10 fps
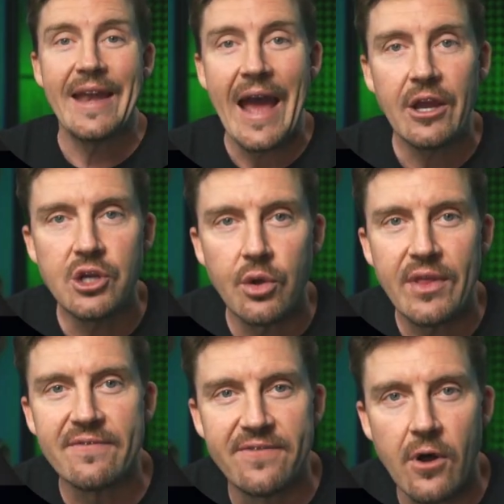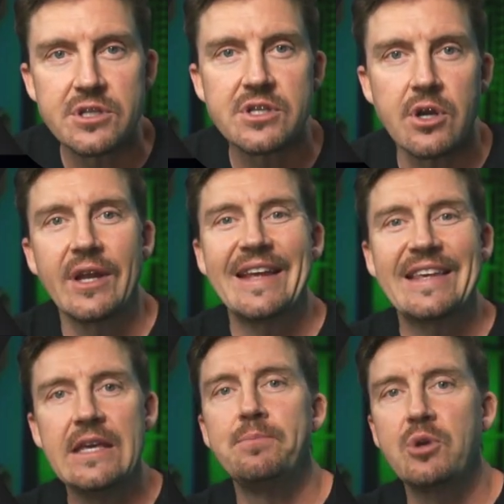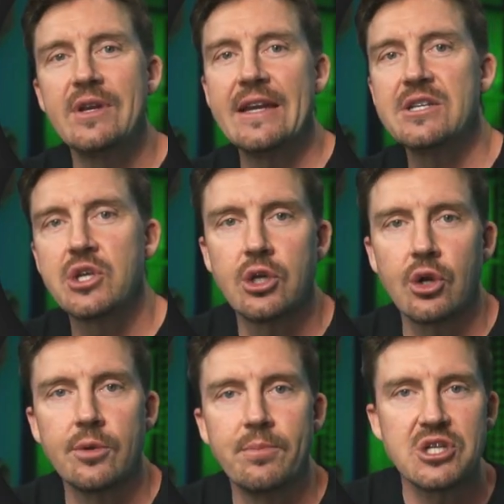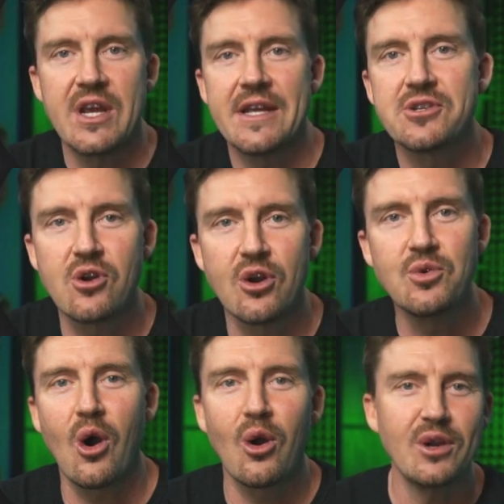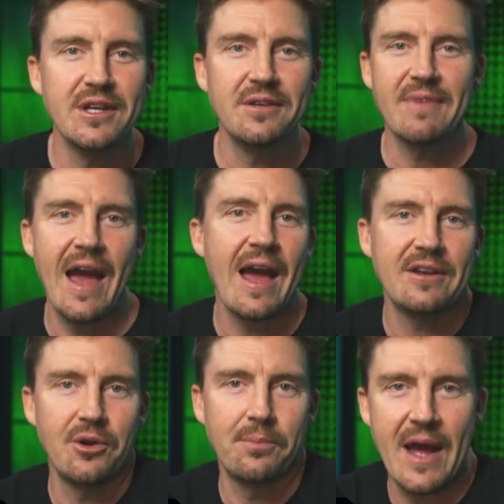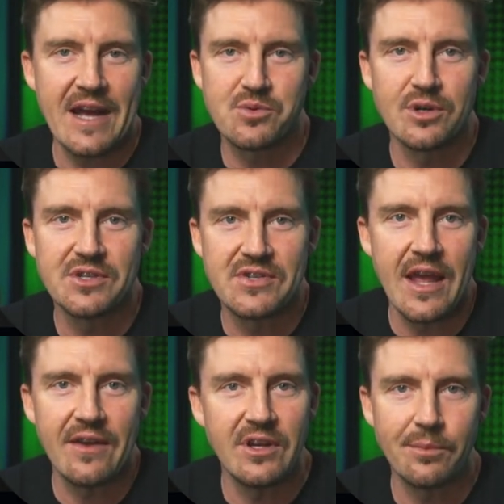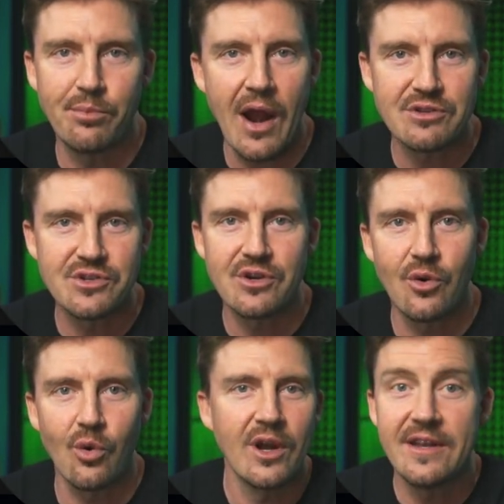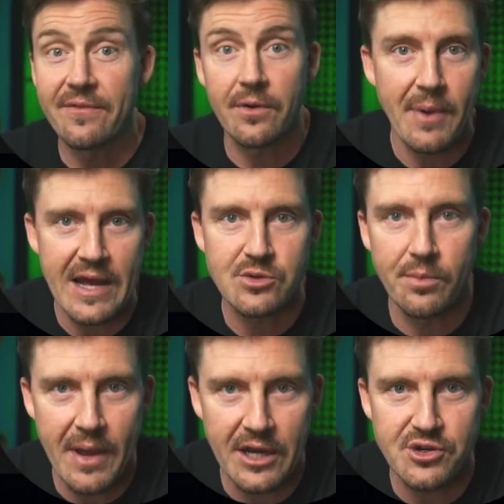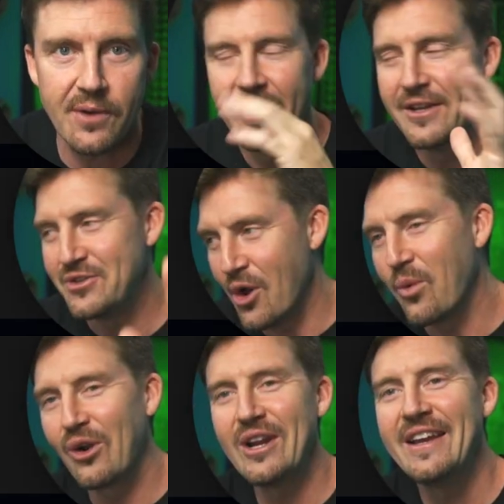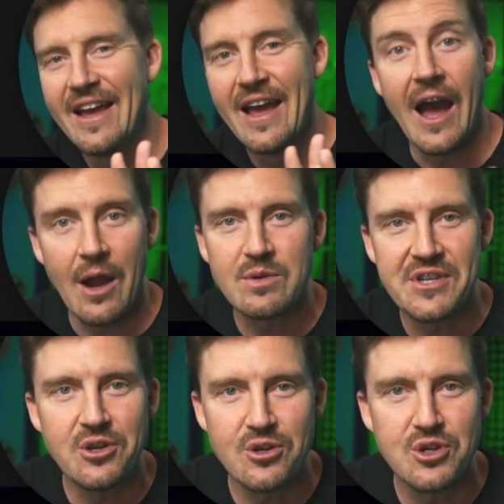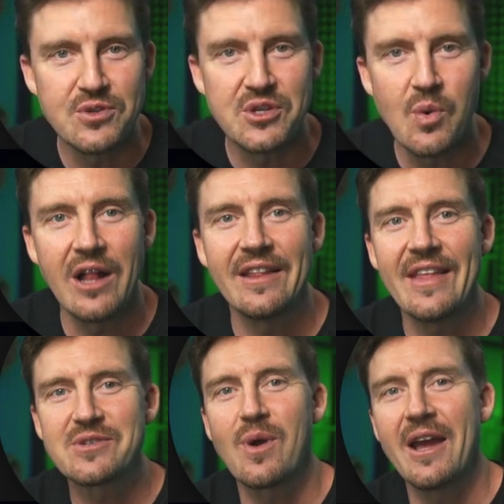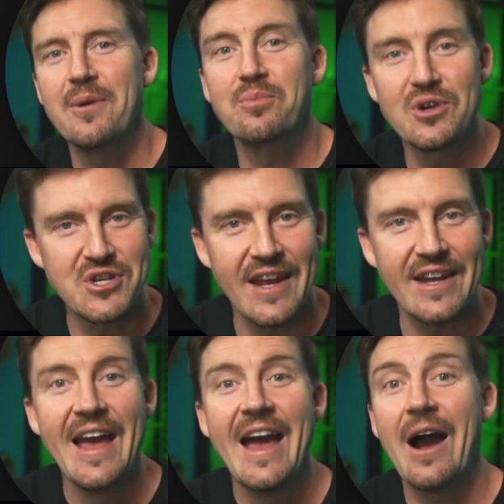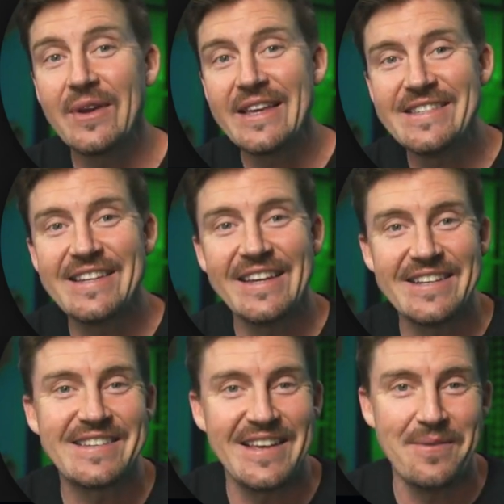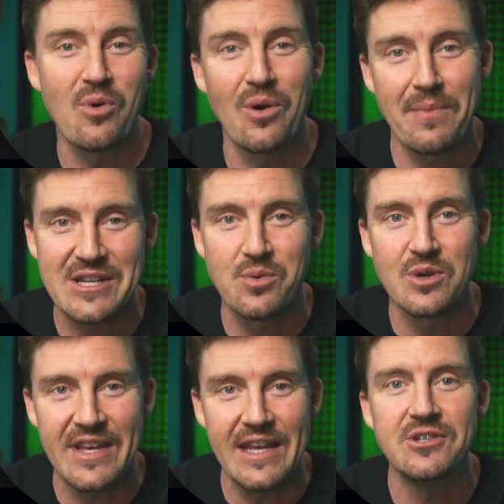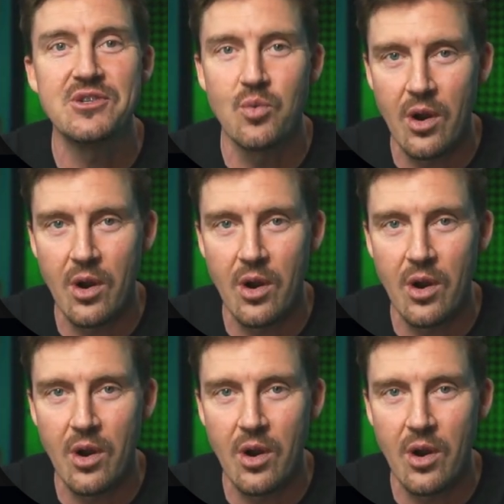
now you know that vaults are gonna keep your data secured, but chances are you already had your password saved in a browser or a different password manager. Don't worry, I was in your shoes as well, and that's why I appreciate how easy it is to import passwords into